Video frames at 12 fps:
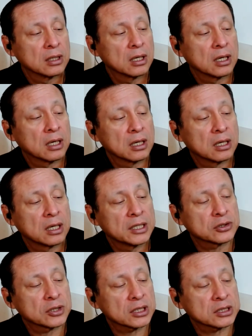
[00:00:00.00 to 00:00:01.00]
An
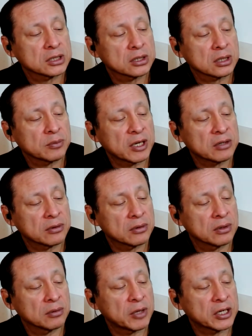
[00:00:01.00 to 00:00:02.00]
introduction to the
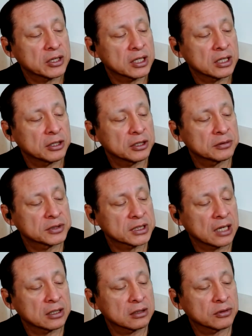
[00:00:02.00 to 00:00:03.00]
Meta Theory of
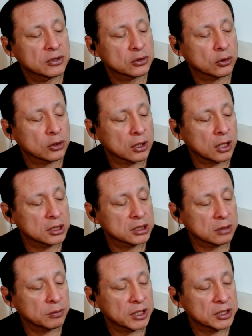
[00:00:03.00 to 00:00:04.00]
Standard First Order
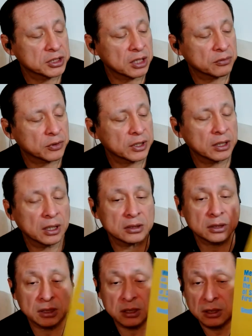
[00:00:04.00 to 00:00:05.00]
Logic by Jeffrey
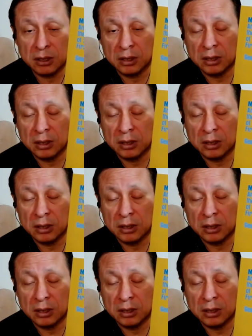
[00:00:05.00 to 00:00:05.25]
Hunter.